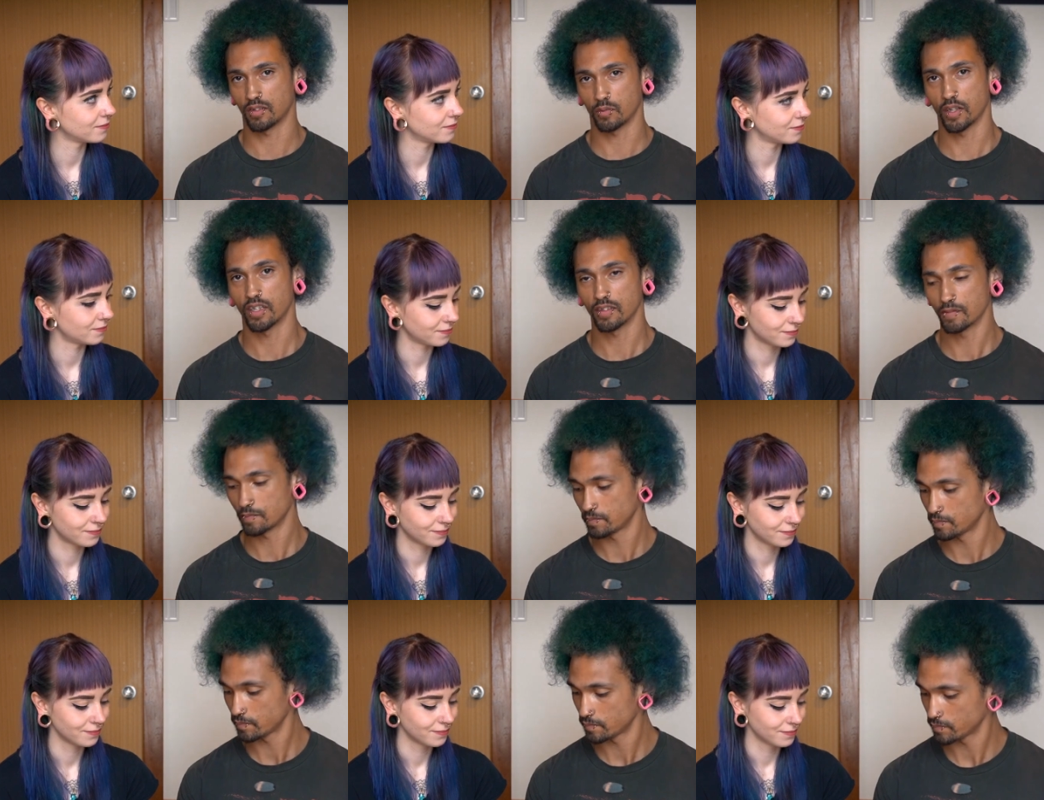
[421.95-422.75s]
Speaker 1: as well.
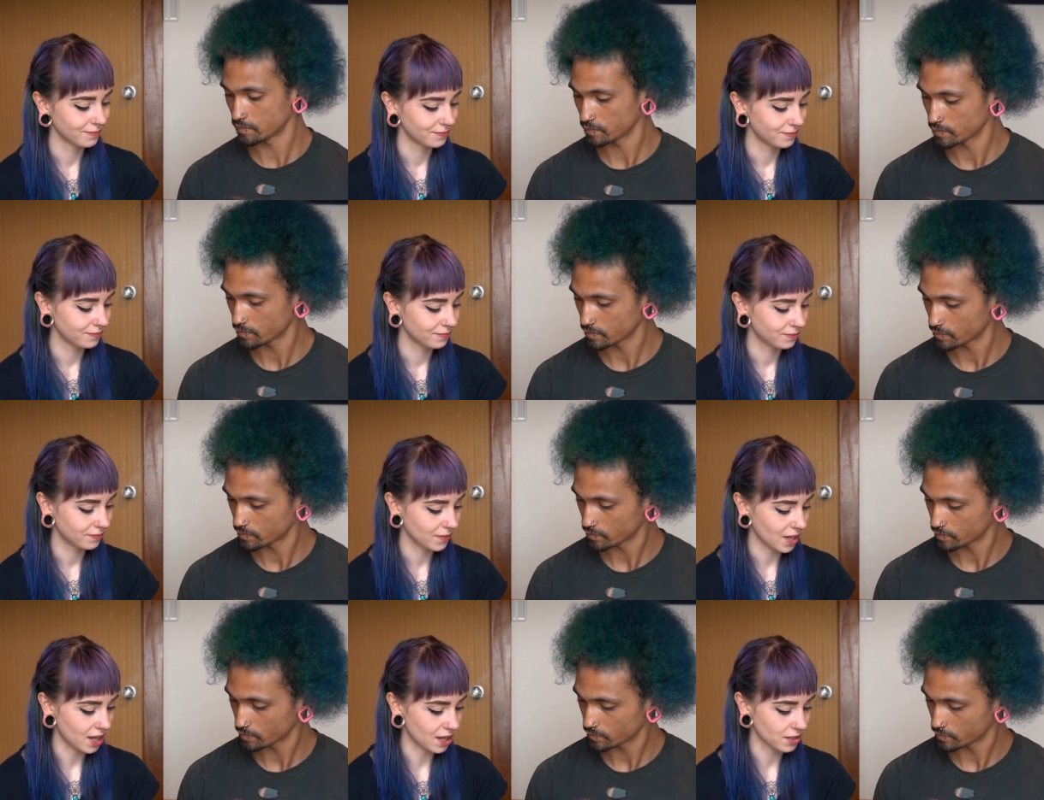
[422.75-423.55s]

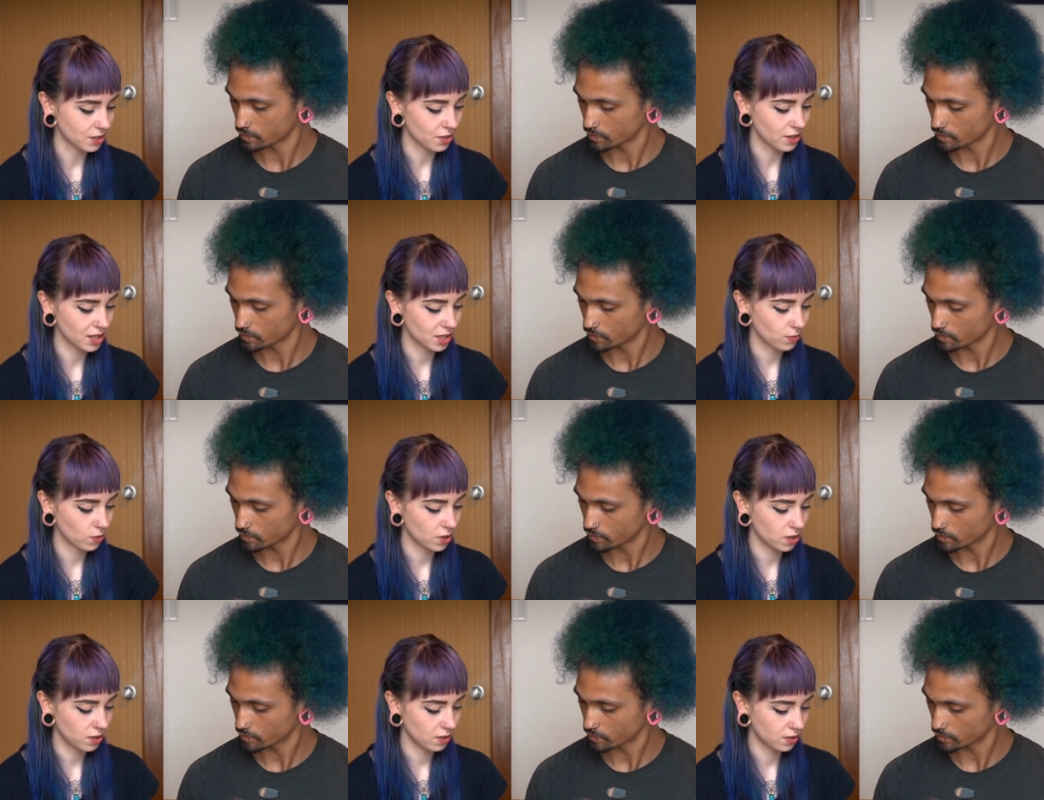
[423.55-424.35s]
Speaker 2: Yeah, so this
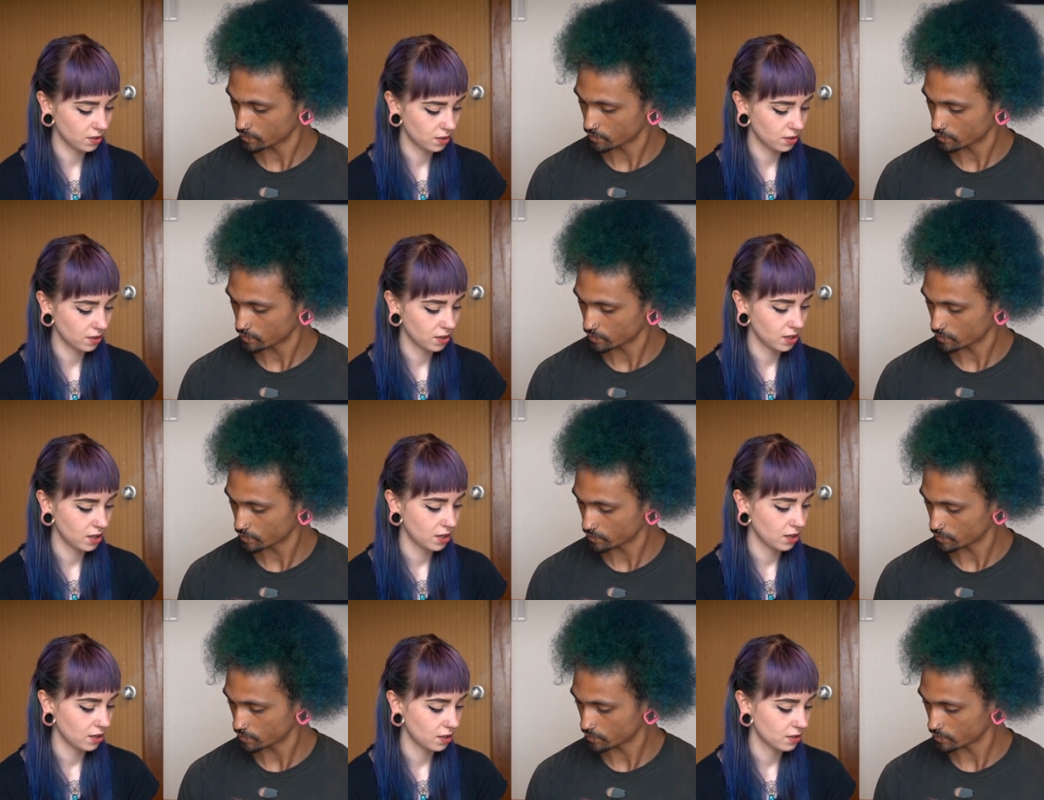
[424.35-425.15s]
one,
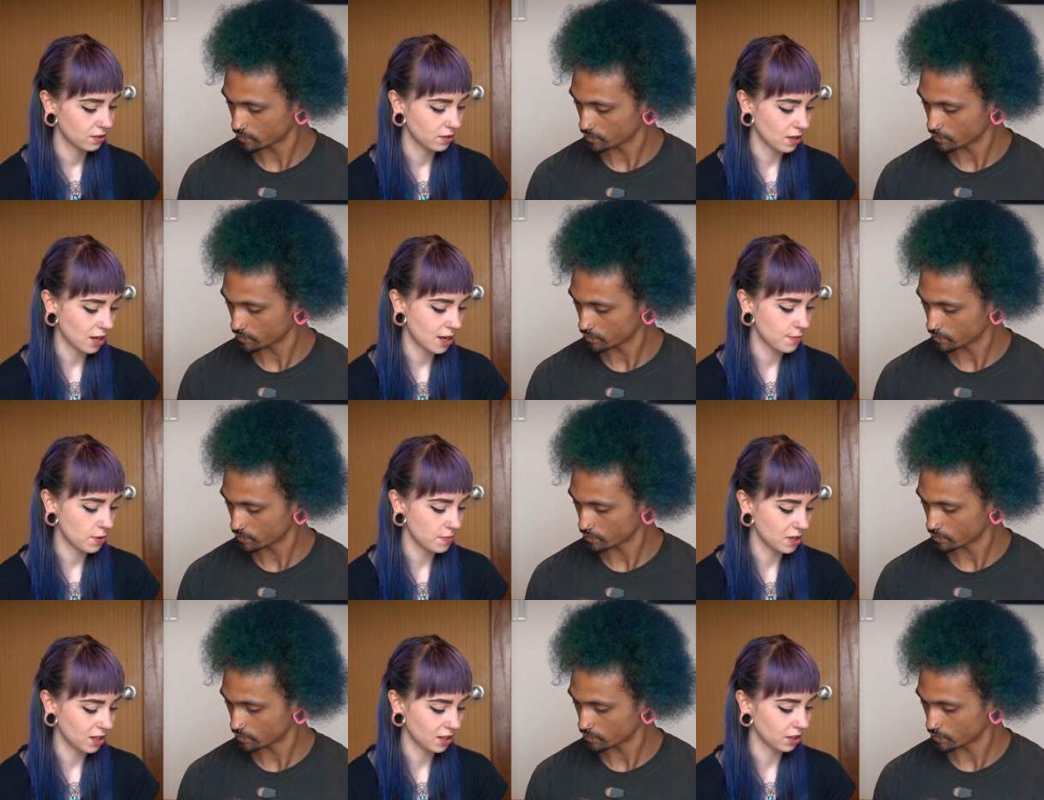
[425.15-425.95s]
I'm
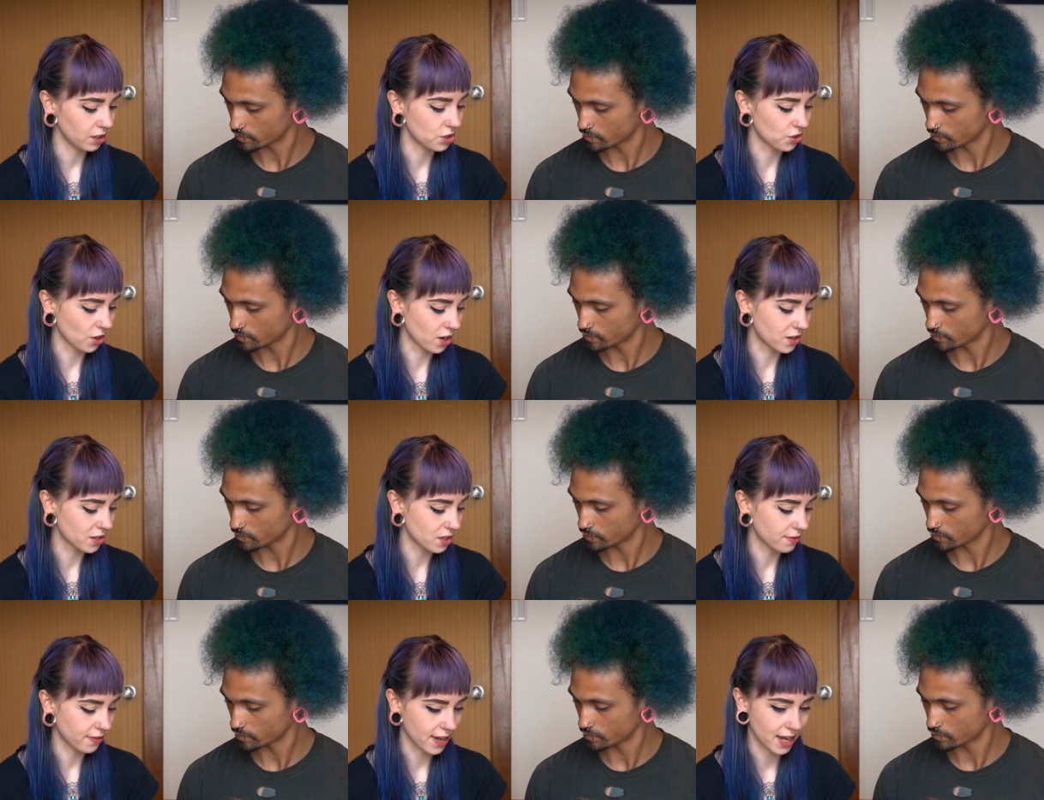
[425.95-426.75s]
immediately drawn to
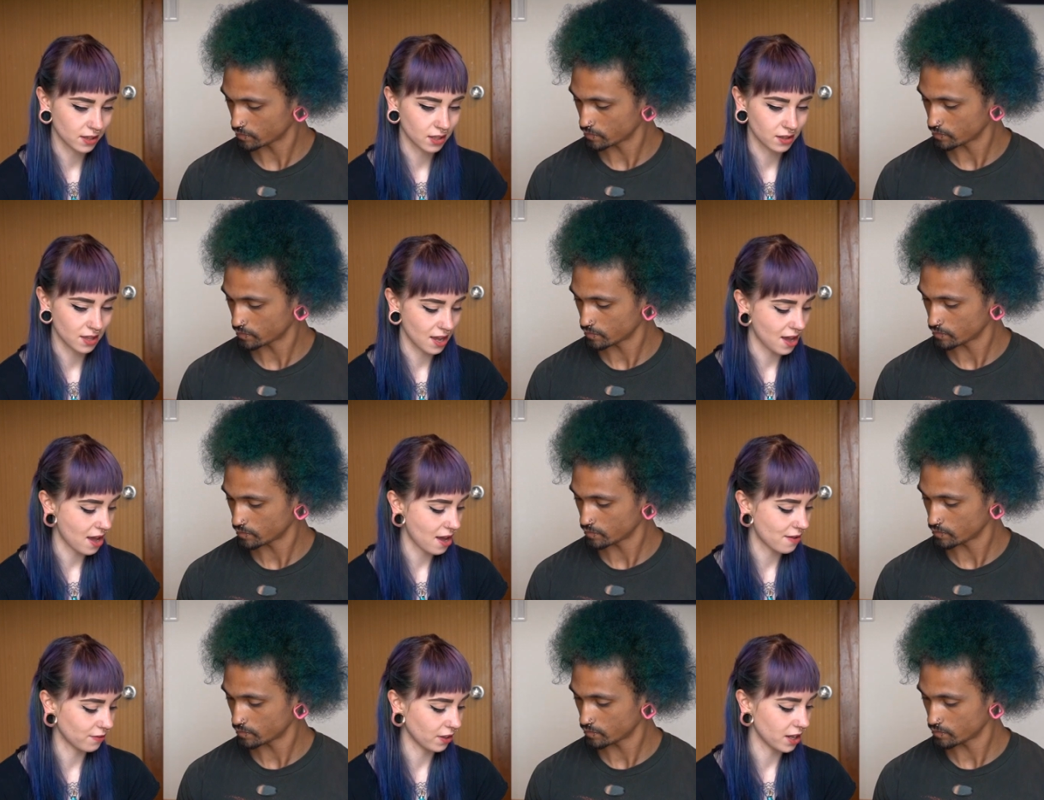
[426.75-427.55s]
the fact that they
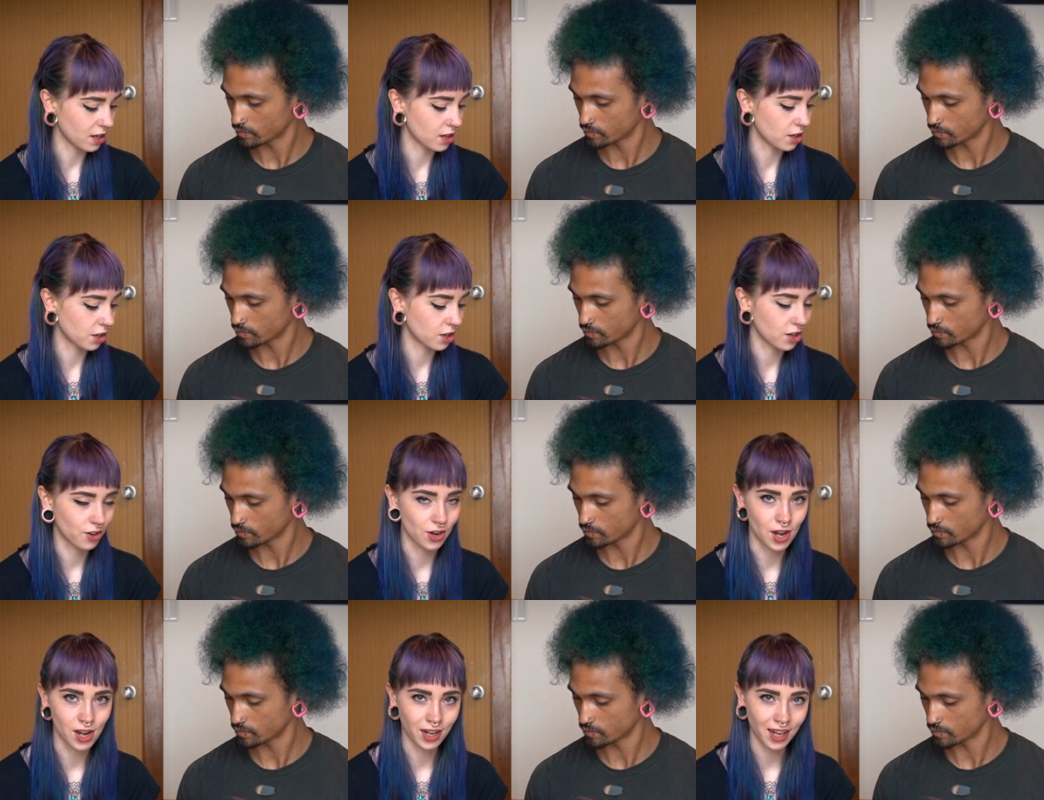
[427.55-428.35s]
have like a
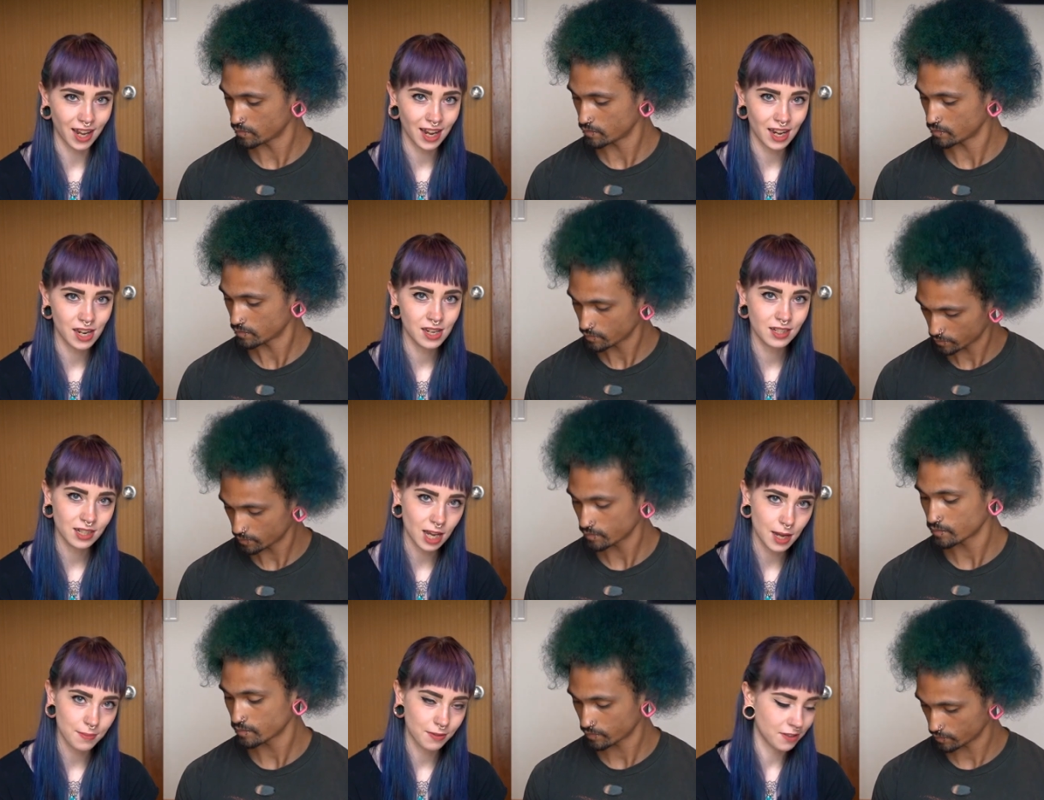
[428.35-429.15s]
karage
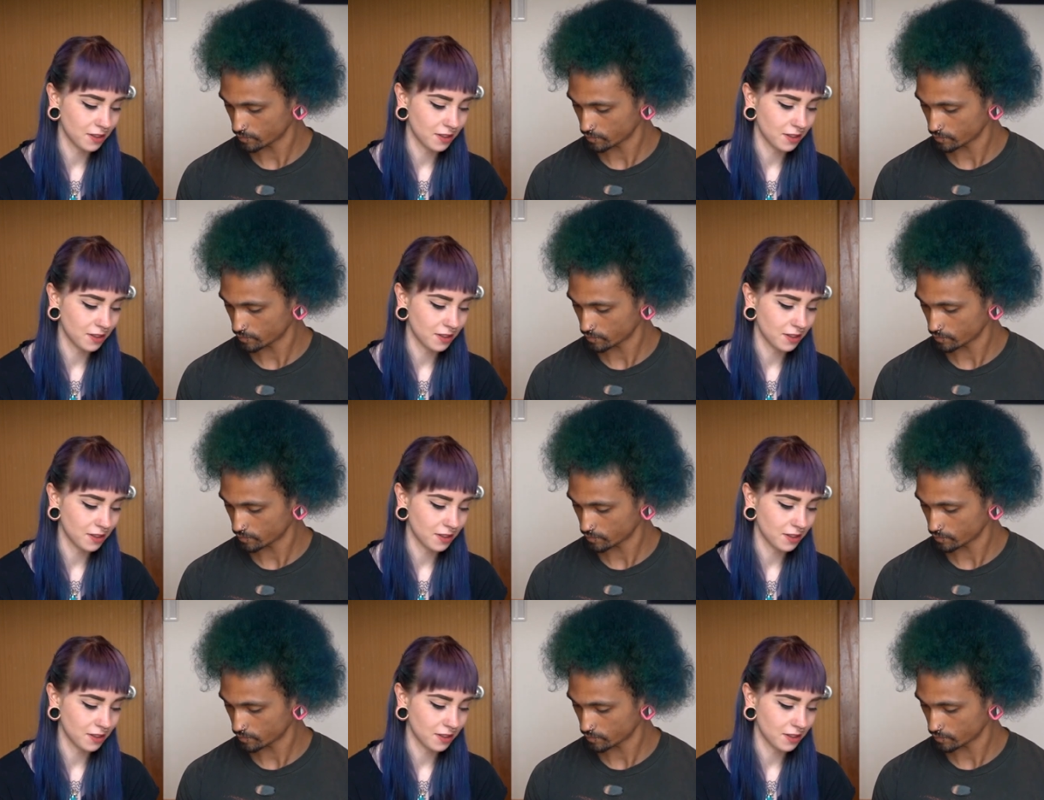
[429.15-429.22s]
type